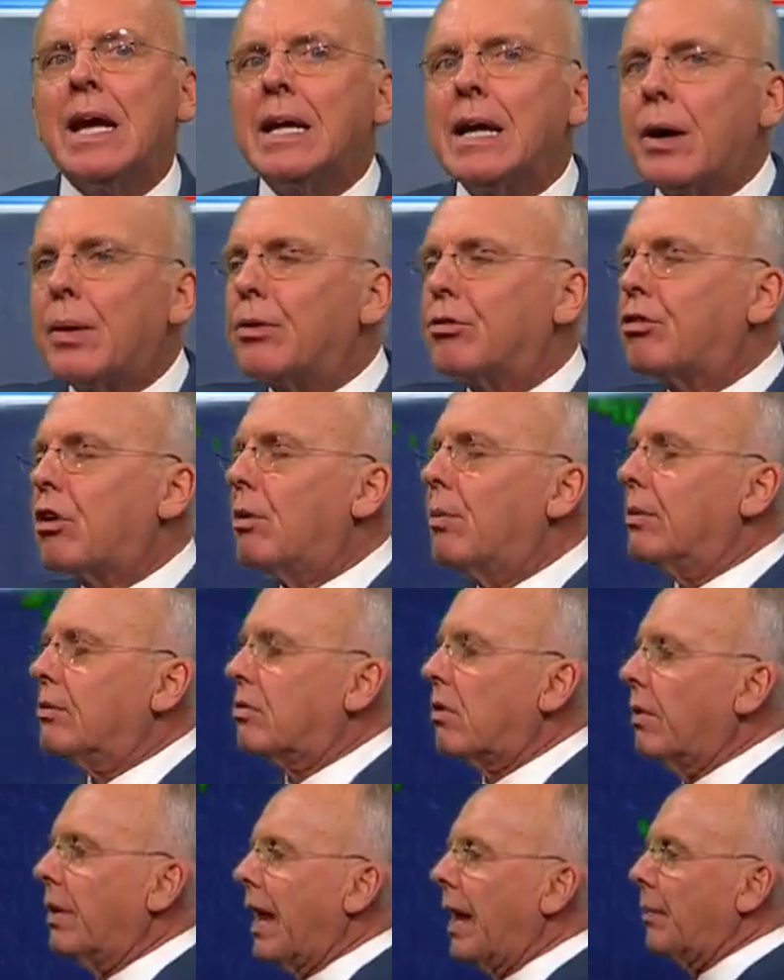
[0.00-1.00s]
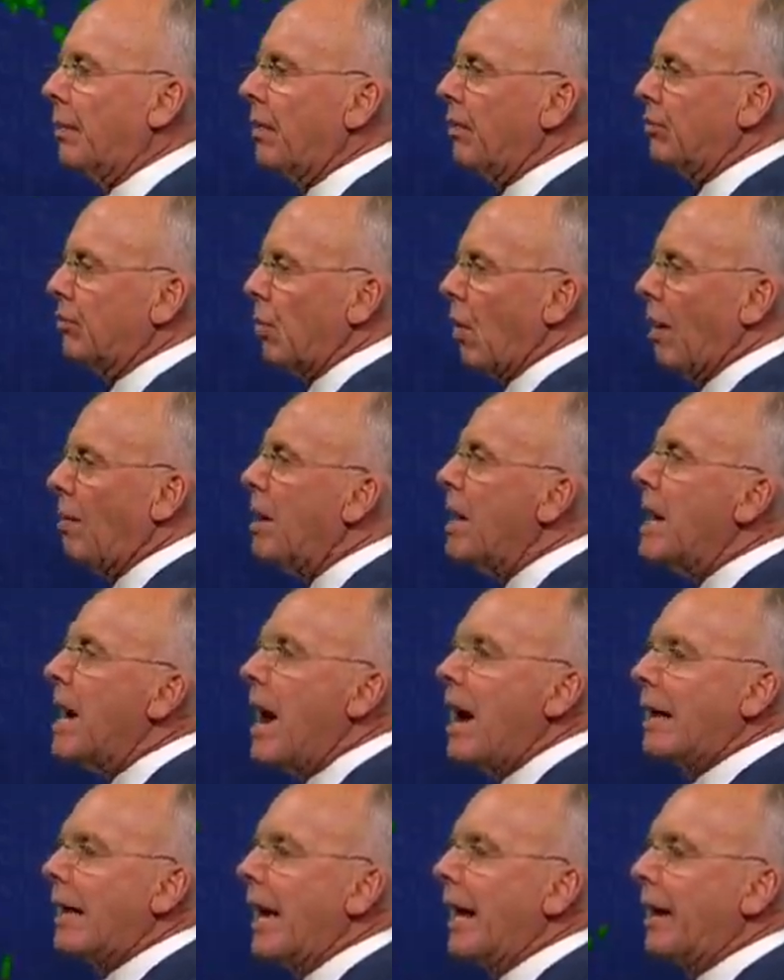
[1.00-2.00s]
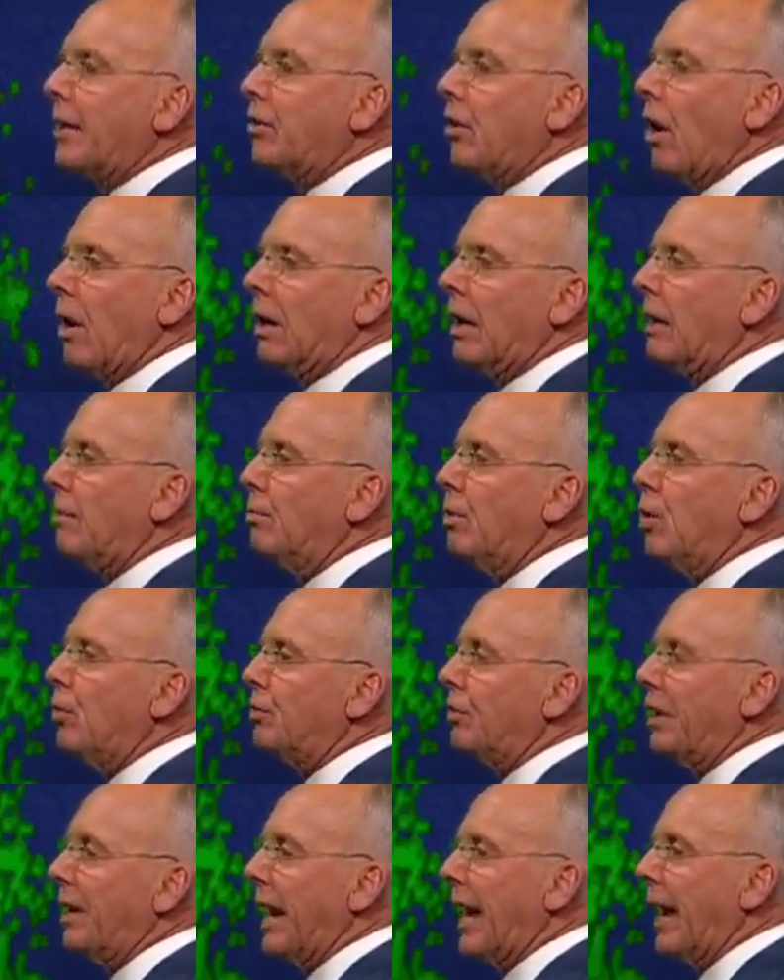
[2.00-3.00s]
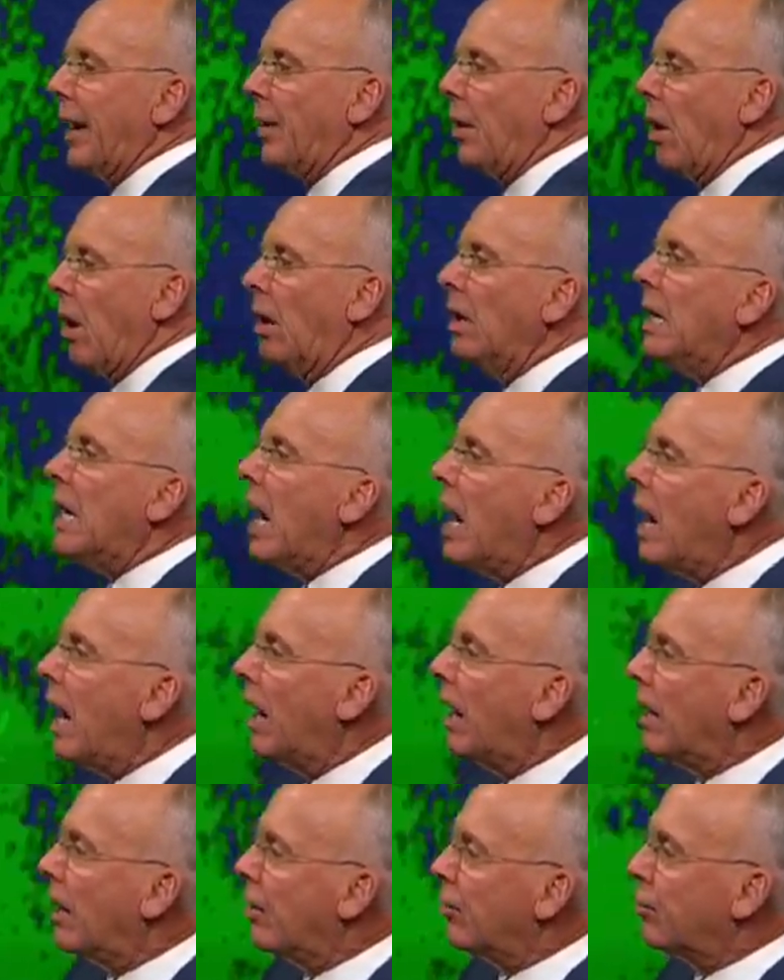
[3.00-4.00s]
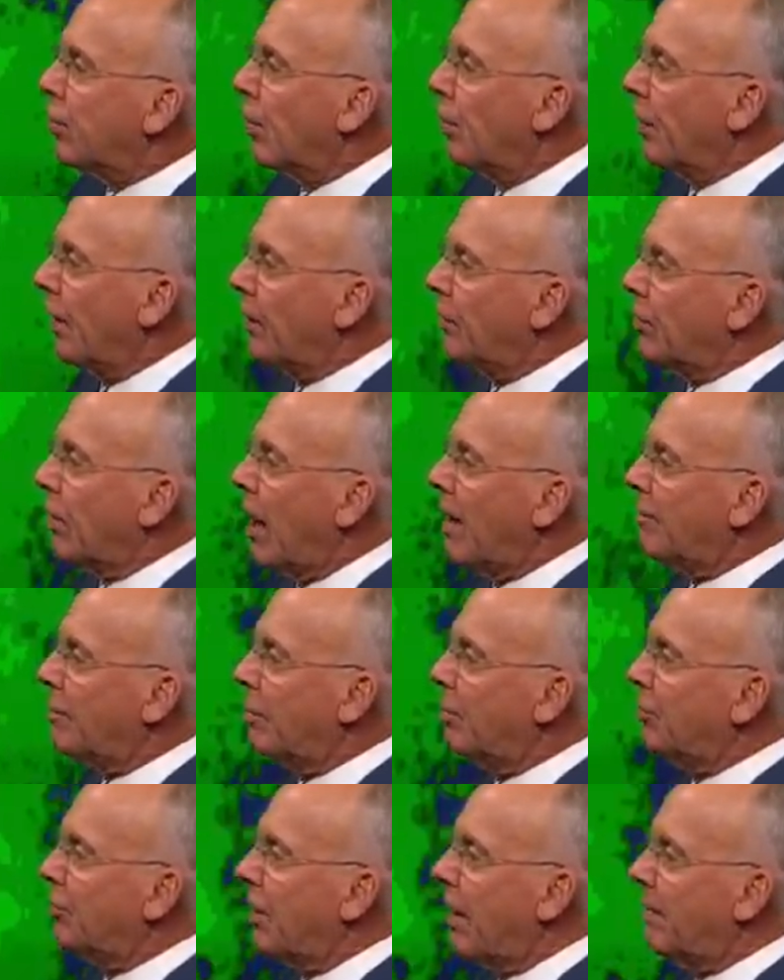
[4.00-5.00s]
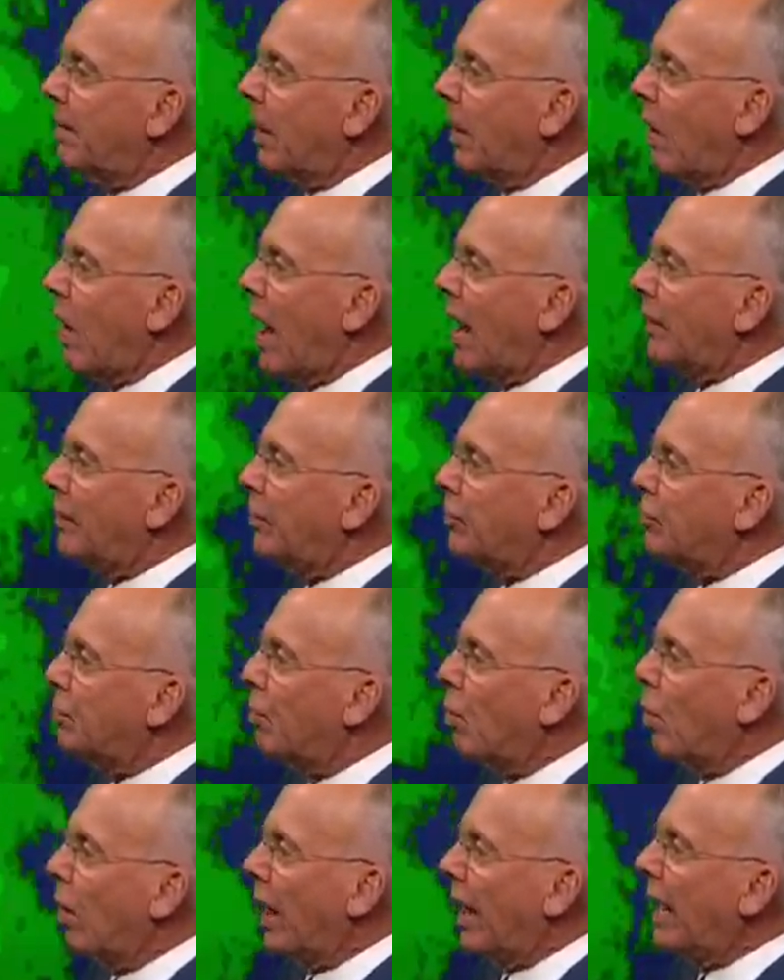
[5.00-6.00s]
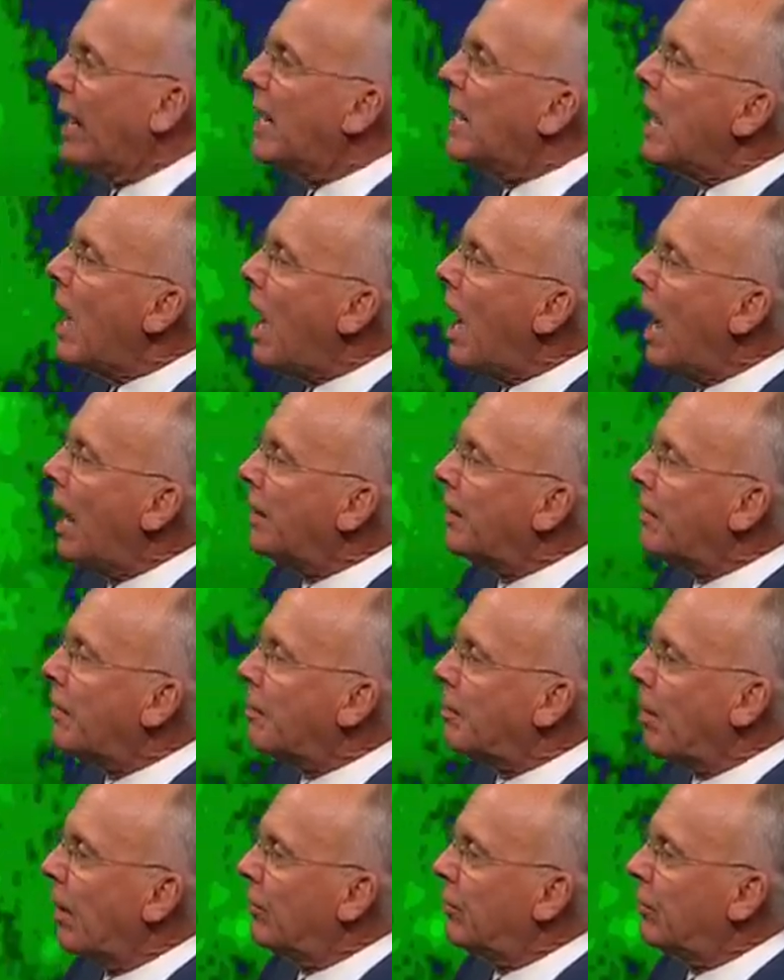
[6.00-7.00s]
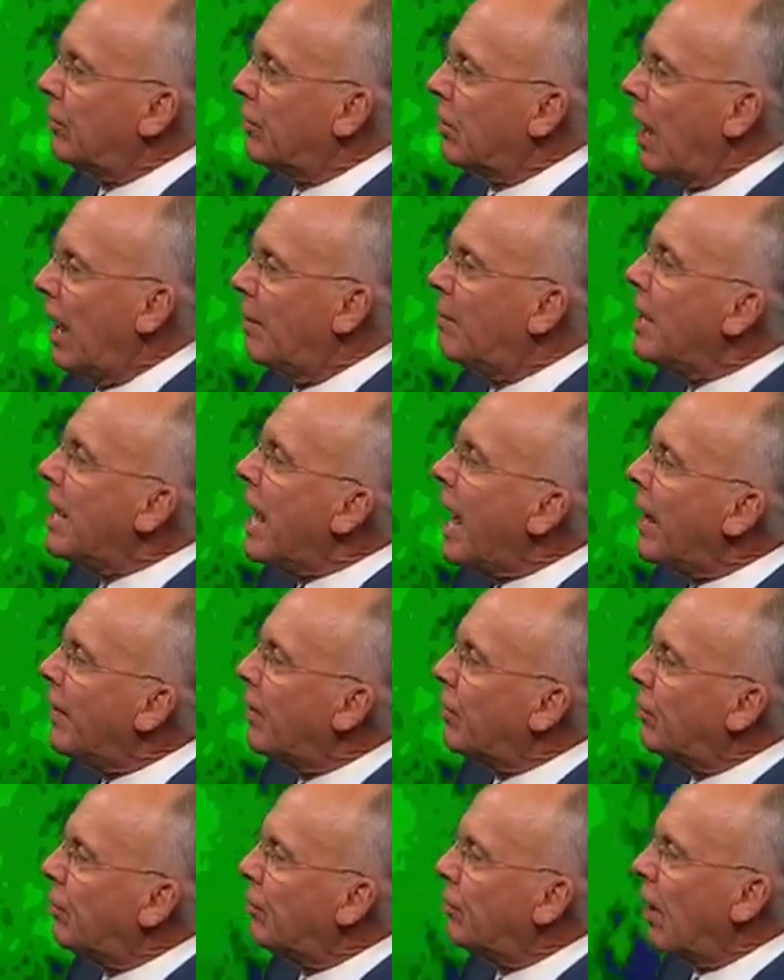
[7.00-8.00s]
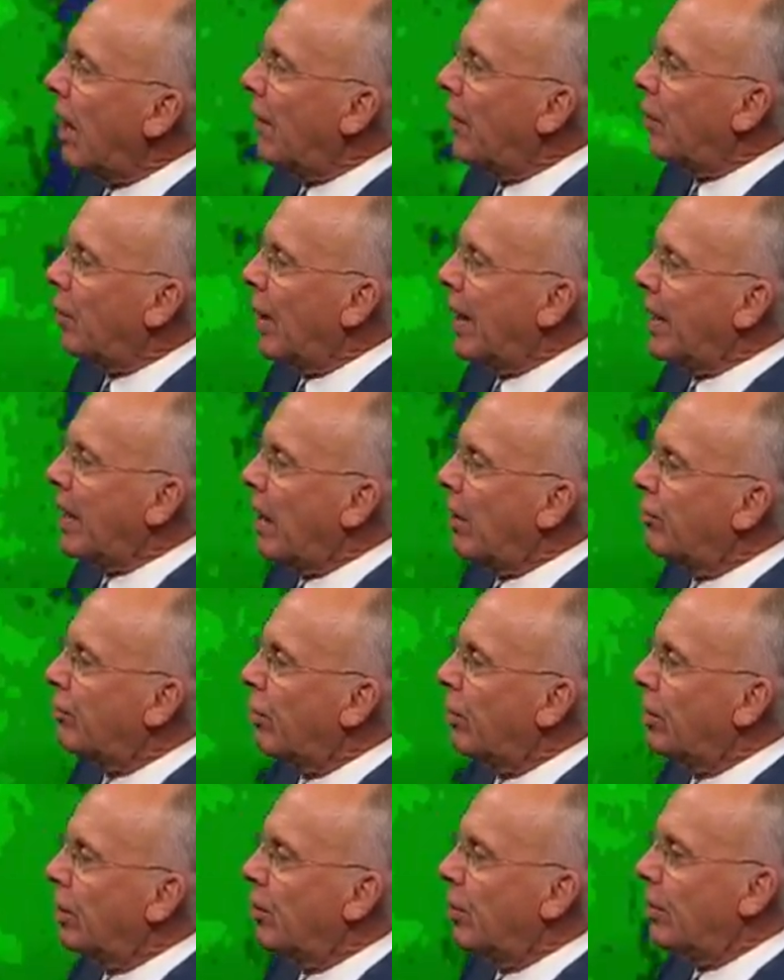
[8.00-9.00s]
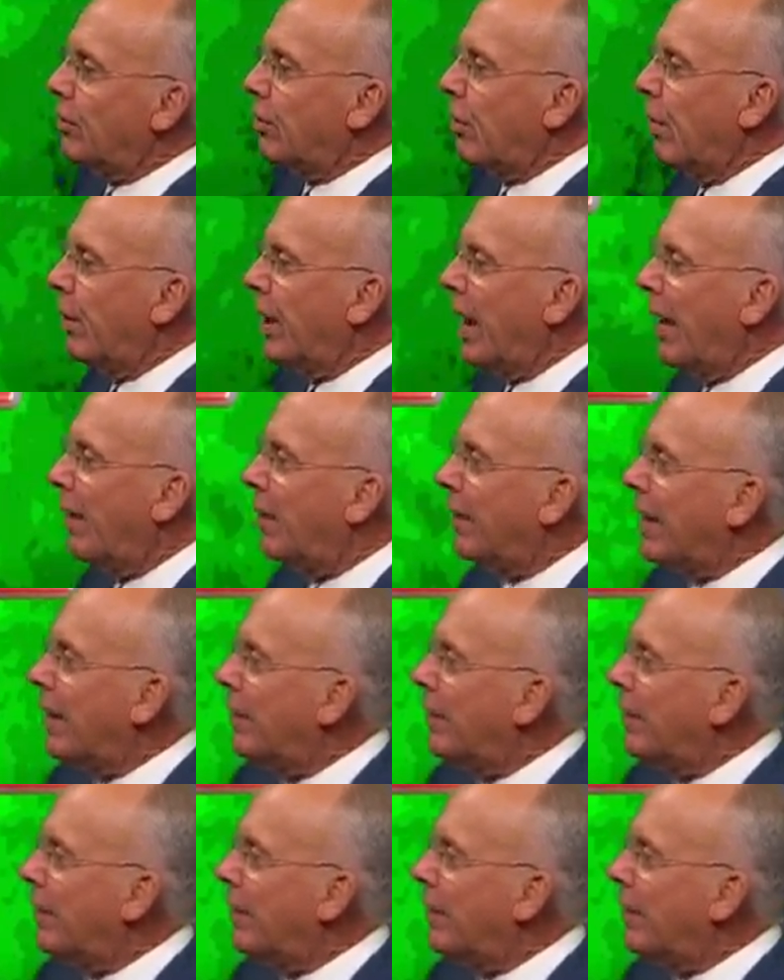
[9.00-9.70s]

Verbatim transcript: Now I want to show you what's going on with the storm storm. Again, it's hardly moved today at all. Uh, here's where things are from 7 o'clock this morning on to the present time. And this is on the radar, showing you what's going on. They're